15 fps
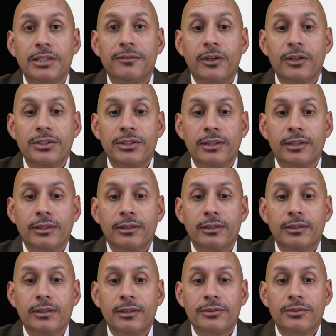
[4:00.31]
versa.
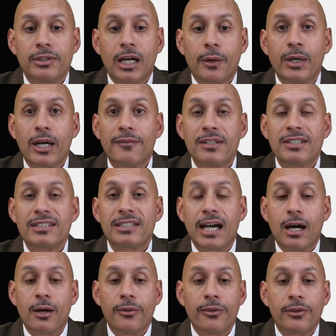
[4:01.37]
So now we have
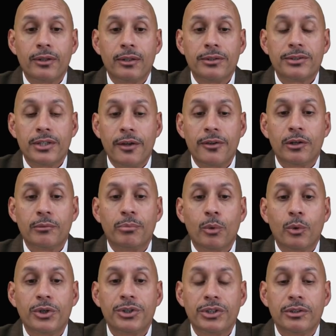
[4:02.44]
the southern
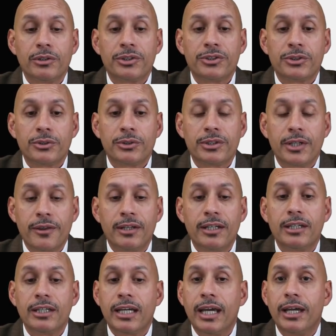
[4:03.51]
portion or southern
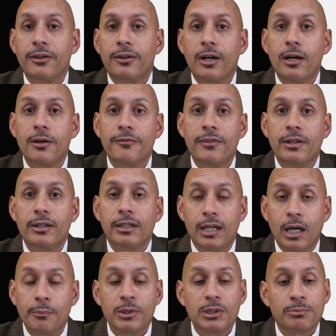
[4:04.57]
indicator of the
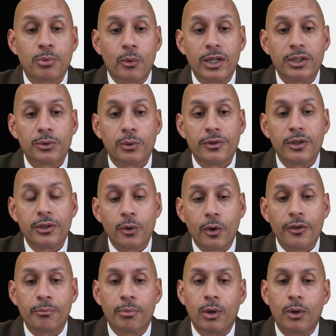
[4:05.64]
compass pointing toward the
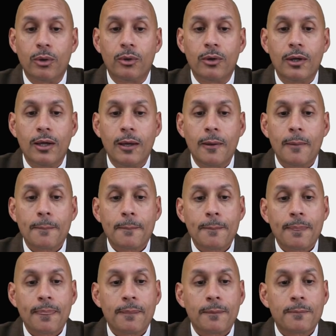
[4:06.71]
north pole.
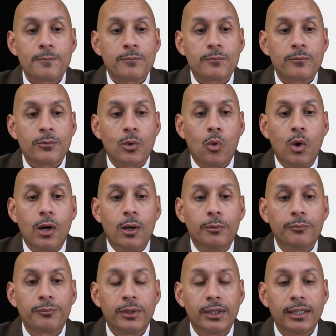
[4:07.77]
Well,
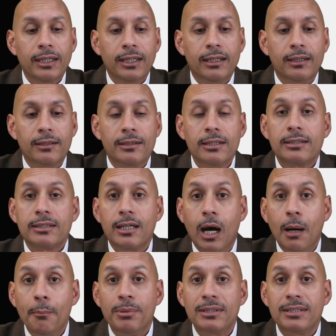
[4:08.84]
again, this
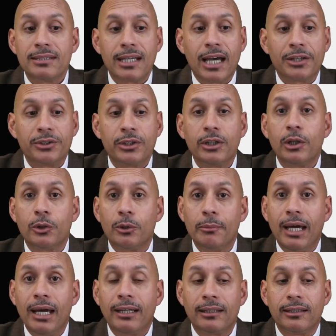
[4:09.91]
compass is actually a little
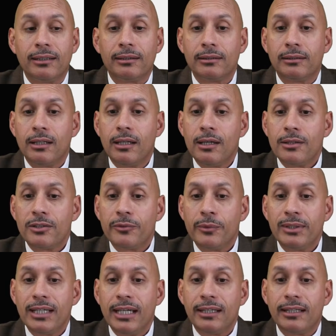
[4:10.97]
magnet. So if we
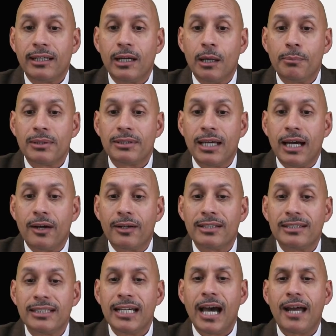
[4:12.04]
take the compass out and
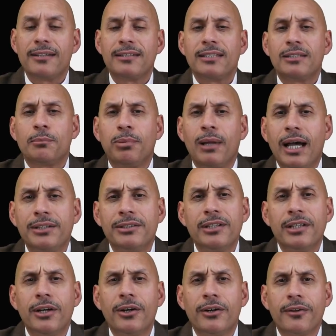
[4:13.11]
see, how does this apply to
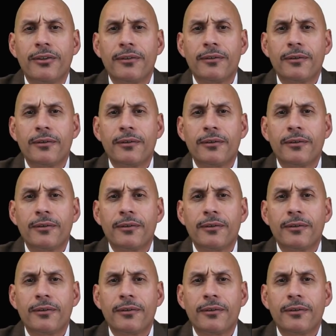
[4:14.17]
the Earth?